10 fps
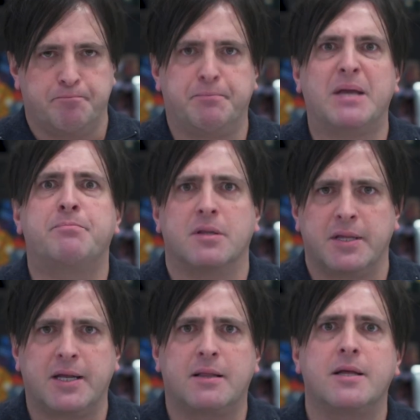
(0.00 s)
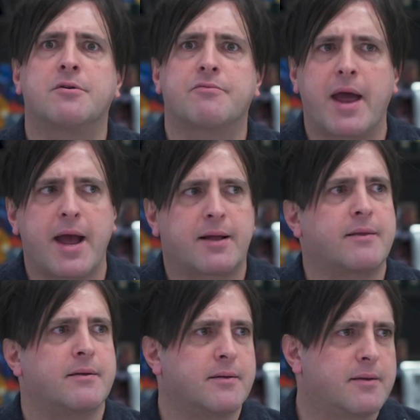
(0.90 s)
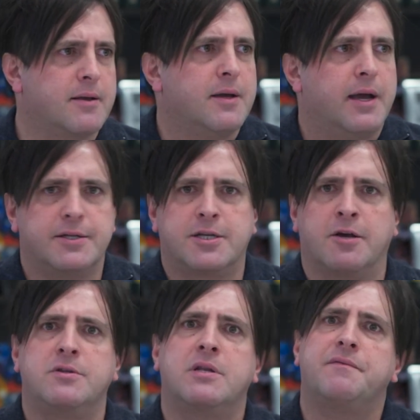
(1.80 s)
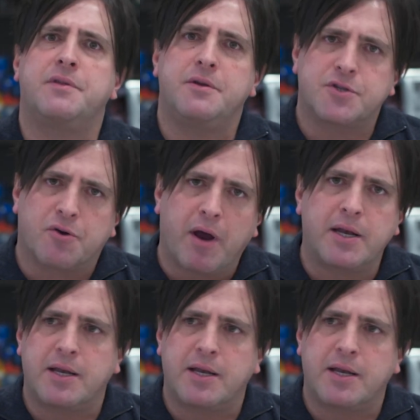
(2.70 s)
be politically correct and tell you that everything's great.